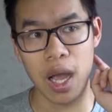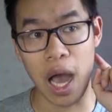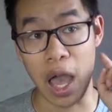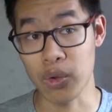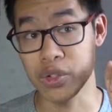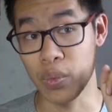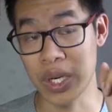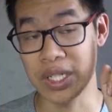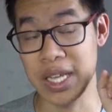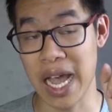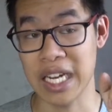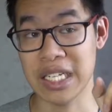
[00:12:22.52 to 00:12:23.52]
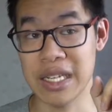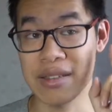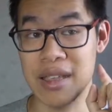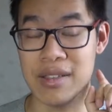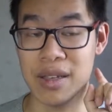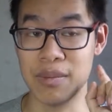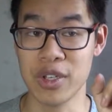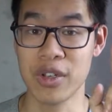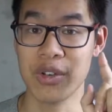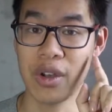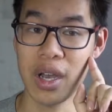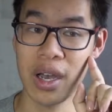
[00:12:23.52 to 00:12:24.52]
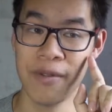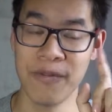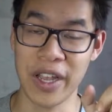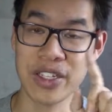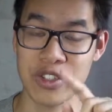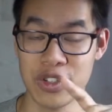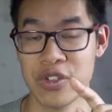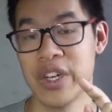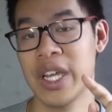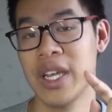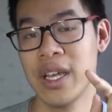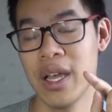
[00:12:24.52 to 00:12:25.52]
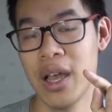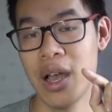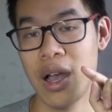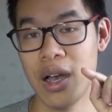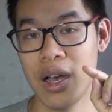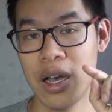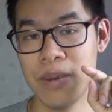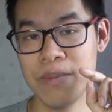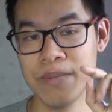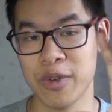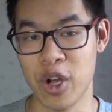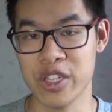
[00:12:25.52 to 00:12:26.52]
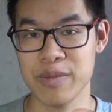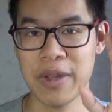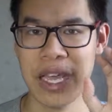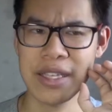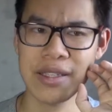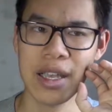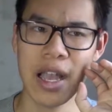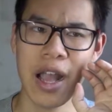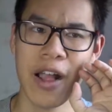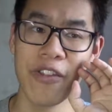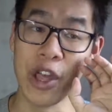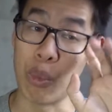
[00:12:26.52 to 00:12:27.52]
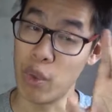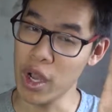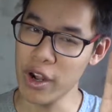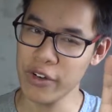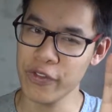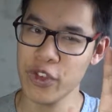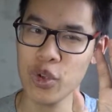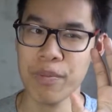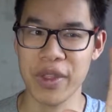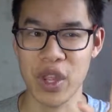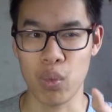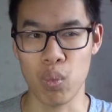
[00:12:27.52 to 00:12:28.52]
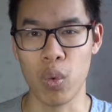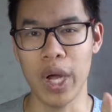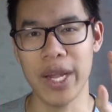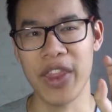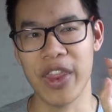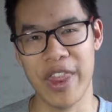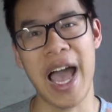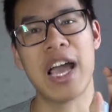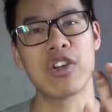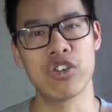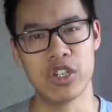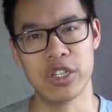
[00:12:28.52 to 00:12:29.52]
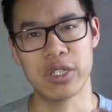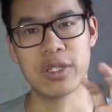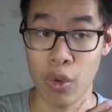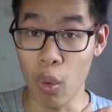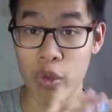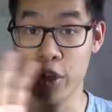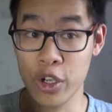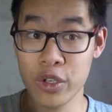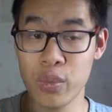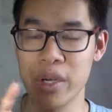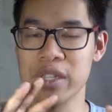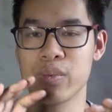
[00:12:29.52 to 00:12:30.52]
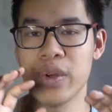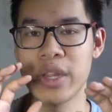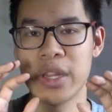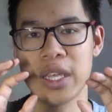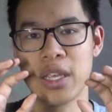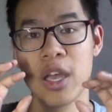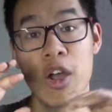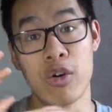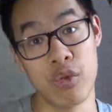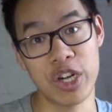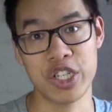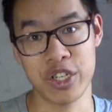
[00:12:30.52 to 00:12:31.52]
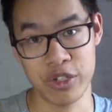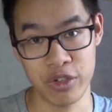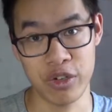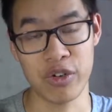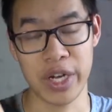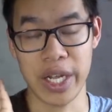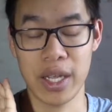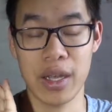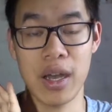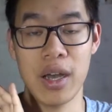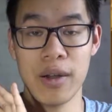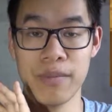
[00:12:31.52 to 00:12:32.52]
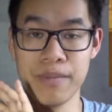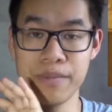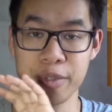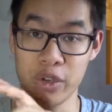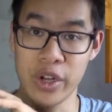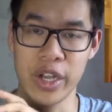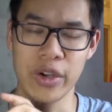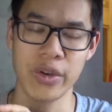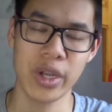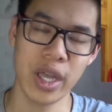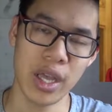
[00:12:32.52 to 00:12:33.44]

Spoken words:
I also wanted to actually see some Victor Yuri cosplays. There were a few, but they weren't that good. All the good ones were the Russian Yurio.